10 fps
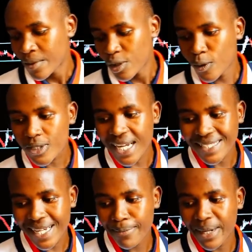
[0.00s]
Those are
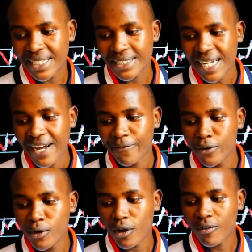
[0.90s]
some but a
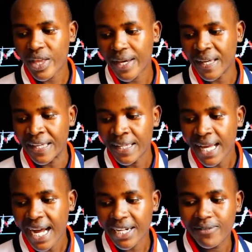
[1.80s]
few of the
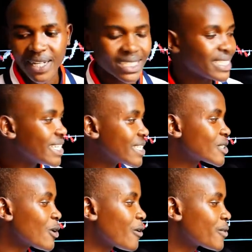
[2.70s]
advantages
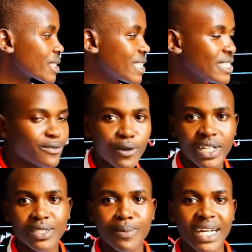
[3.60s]
of trading
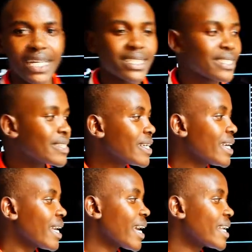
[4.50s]
forex market,
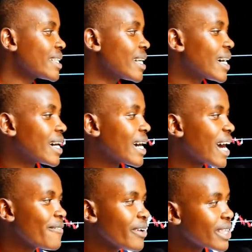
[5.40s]
and
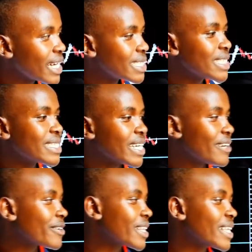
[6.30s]
having that each and
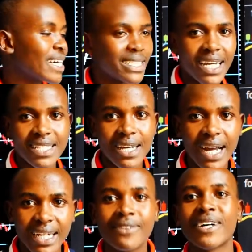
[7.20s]
everything that has
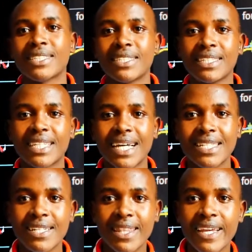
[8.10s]
advantages
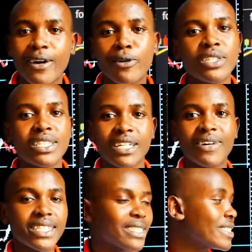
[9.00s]
has their own
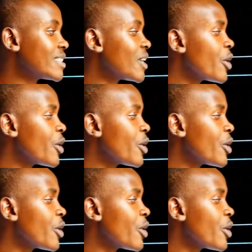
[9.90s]
disadvantages.